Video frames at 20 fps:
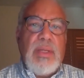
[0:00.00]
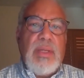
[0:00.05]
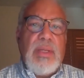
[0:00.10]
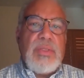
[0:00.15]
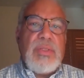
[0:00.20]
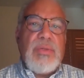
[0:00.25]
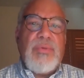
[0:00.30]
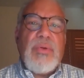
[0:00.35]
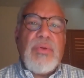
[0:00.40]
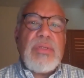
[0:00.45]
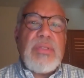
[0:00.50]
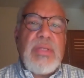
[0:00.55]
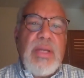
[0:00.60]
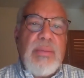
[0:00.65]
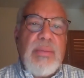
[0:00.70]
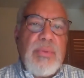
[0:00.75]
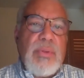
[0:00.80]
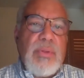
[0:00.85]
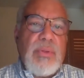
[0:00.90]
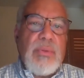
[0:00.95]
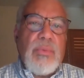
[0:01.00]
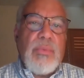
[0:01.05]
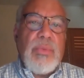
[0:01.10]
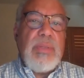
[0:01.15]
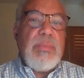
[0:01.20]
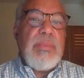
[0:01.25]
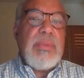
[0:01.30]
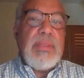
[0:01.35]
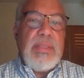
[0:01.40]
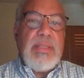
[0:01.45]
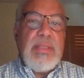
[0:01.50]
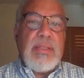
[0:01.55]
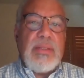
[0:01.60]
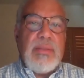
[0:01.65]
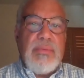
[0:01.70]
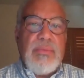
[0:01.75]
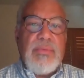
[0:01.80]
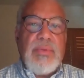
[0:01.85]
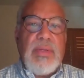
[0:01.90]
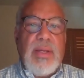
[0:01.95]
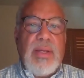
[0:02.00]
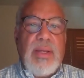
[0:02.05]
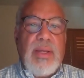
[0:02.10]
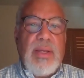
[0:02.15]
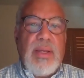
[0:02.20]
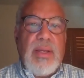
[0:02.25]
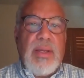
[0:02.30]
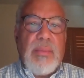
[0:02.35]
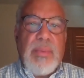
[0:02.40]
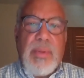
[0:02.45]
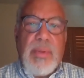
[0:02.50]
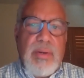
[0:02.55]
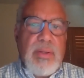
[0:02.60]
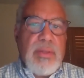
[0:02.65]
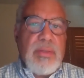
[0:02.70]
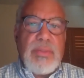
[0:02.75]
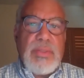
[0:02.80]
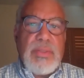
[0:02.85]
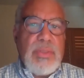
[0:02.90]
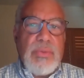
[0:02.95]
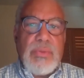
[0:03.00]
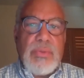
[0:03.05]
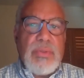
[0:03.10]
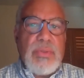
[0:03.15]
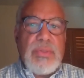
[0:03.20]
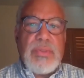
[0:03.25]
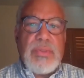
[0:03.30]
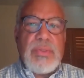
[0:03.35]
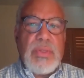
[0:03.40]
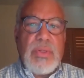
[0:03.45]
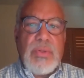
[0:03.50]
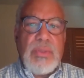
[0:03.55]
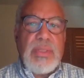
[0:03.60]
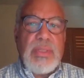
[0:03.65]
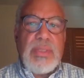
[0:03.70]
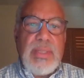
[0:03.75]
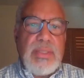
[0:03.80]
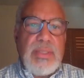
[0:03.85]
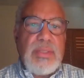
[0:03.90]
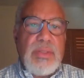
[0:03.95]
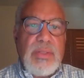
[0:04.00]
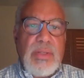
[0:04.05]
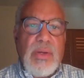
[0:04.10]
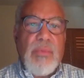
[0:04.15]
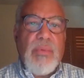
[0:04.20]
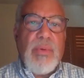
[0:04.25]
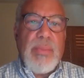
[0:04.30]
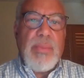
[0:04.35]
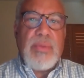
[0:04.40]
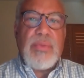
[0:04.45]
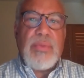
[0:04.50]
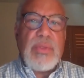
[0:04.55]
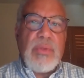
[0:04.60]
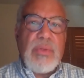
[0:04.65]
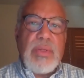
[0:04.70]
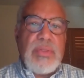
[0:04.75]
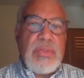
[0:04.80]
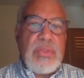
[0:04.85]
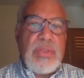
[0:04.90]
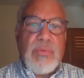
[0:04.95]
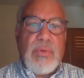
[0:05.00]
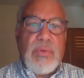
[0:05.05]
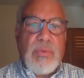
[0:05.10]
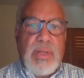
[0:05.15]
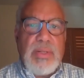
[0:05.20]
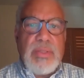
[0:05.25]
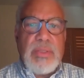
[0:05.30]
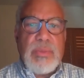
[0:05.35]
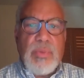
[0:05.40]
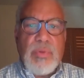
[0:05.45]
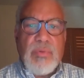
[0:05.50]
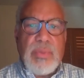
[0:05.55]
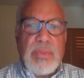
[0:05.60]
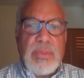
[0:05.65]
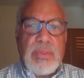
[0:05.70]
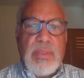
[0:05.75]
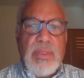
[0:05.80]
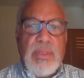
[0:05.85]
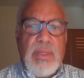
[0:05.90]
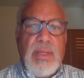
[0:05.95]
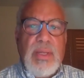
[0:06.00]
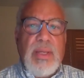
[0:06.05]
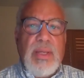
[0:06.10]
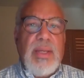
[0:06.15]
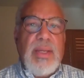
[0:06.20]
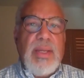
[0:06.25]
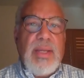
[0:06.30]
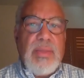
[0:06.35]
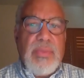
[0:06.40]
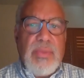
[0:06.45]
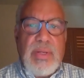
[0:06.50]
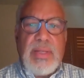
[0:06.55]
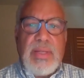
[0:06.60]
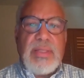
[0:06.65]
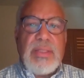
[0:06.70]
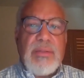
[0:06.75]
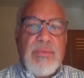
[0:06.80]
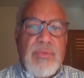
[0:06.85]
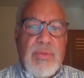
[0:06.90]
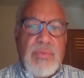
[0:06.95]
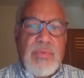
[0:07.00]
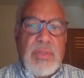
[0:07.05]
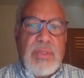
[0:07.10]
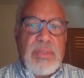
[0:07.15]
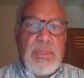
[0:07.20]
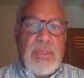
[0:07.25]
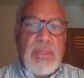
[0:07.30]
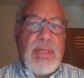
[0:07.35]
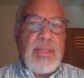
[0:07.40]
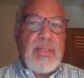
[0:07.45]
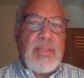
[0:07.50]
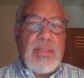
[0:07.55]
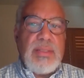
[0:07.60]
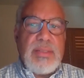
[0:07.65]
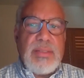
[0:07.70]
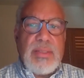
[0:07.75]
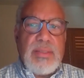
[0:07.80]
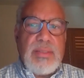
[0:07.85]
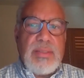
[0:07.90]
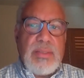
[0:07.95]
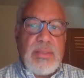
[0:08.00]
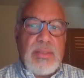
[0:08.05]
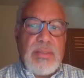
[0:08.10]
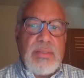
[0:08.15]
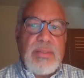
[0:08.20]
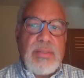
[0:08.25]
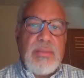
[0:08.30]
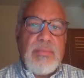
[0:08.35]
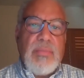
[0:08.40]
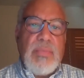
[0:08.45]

So for example, we believe American students certainly need to know about the U S civil rights movement in the nineteen fifties and the nineteen sixties.